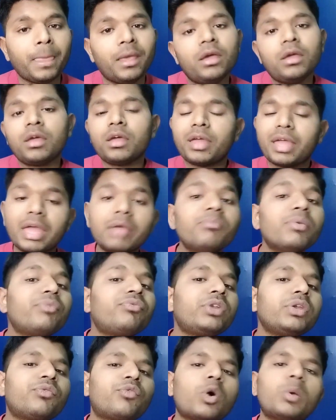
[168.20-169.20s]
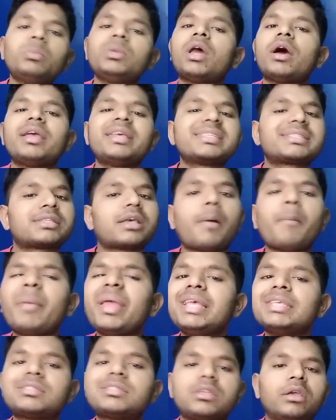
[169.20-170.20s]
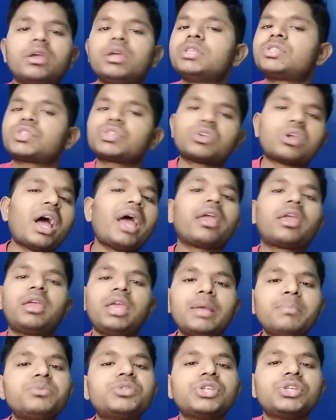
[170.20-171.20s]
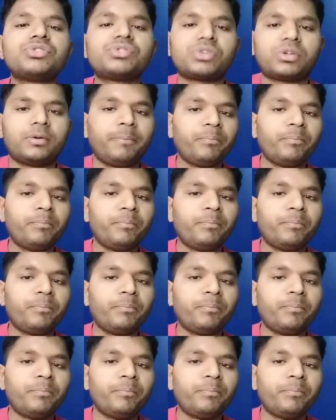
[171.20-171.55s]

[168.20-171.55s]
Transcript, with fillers: MFT formula is amazing. It's game changer.